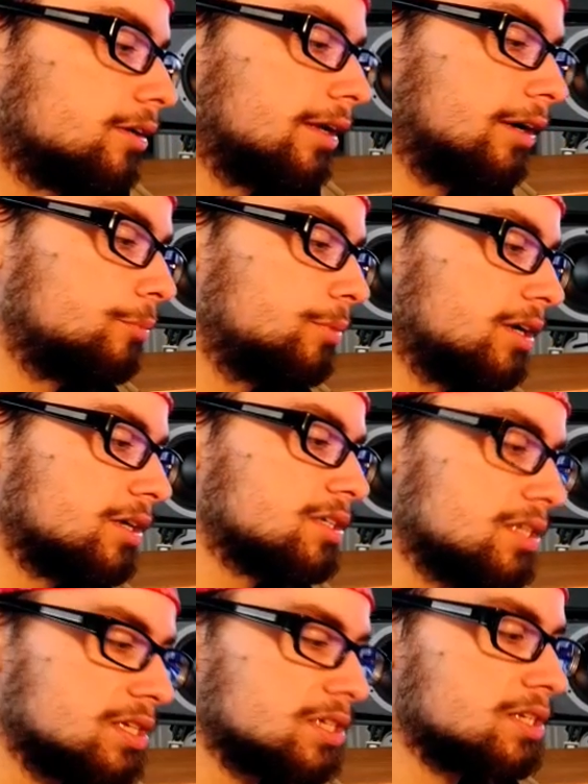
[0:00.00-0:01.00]
Now, because
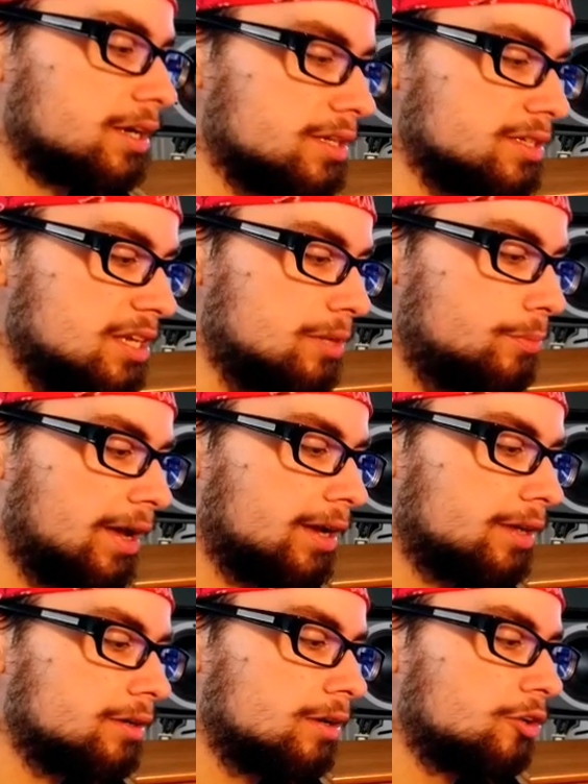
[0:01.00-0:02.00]
this is not a D-pad,